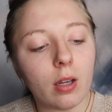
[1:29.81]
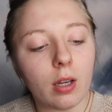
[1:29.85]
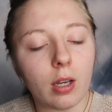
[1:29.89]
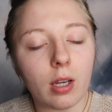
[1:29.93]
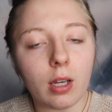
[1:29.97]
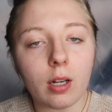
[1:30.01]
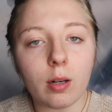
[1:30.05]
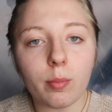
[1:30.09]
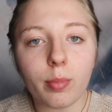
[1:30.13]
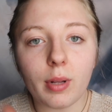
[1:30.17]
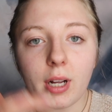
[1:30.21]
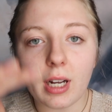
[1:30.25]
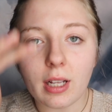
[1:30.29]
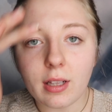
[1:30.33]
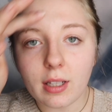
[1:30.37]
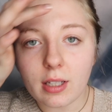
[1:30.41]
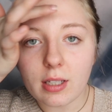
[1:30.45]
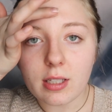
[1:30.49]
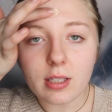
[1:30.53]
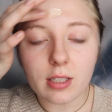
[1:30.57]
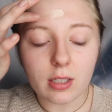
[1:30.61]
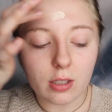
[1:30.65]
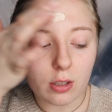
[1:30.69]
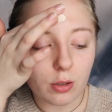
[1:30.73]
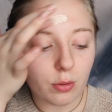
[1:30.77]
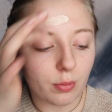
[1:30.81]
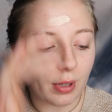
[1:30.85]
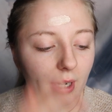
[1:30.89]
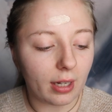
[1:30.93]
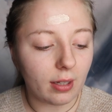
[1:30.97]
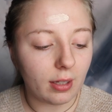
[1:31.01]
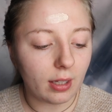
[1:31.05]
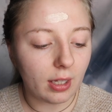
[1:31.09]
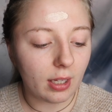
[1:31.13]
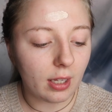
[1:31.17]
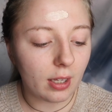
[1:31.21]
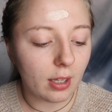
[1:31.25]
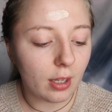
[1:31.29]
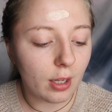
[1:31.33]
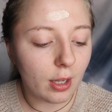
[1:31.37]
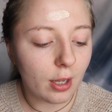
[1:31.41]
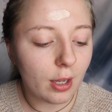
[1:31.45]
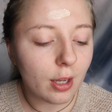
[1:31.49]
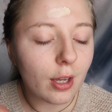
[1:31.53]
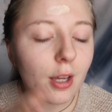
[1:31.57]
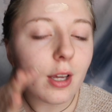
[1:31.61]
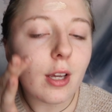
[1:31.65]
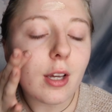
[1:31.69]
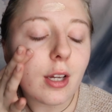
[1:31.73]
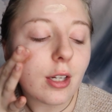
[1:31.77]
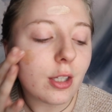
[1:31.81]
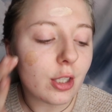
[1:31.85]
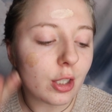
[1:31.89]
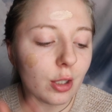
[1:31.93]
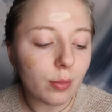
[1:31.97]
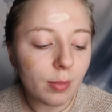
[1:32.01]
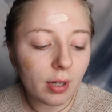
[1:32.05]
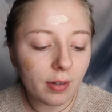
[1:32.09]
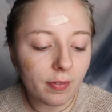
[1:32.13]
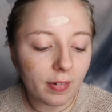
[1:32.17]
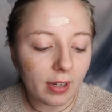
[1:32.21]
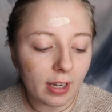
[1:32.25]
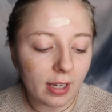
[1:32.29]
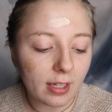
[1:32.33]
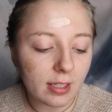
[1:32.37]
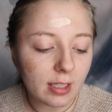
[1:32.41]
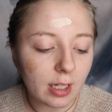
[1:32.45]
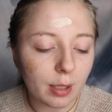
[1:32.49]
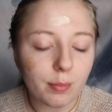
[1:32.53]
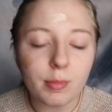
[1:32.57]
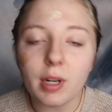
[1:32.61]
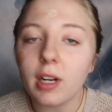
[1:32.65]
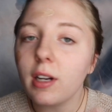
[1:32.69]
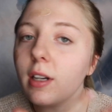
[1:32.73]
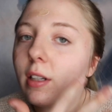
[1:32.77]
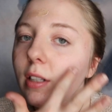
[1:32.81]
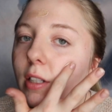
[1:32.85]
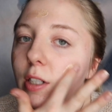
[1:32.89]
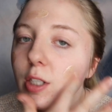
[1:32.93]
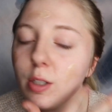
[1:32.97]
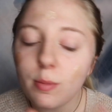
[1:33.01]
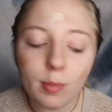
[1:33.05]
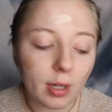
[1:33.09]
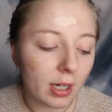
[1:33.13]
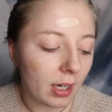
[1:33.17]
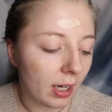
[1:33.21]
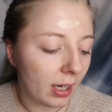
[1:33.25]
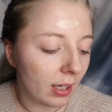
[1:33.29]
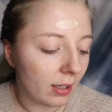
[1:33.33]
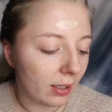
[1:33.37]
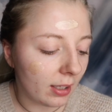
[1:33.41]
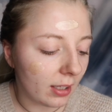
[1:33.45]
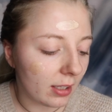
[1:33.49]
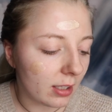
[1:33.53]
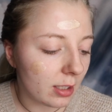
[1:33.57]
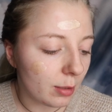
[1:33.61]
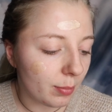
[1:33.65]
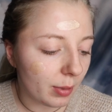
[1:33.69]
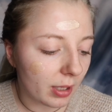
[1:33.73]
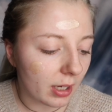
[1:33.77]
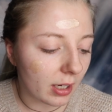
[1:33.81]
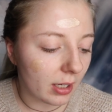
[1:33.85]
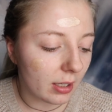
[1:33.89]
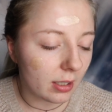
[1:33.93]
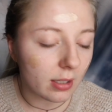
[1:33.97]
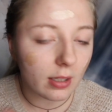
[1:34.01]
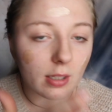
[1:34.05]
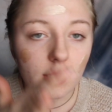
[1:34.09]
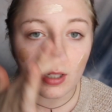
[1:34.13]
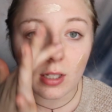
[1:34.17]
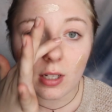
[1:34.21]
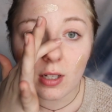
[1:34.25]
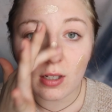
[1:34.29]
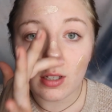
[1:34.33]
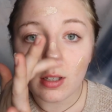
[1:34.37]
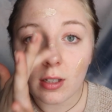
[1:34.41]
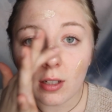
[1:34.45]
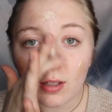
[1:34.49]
and apply this directly to my face. I'm not gonna do my eyelids because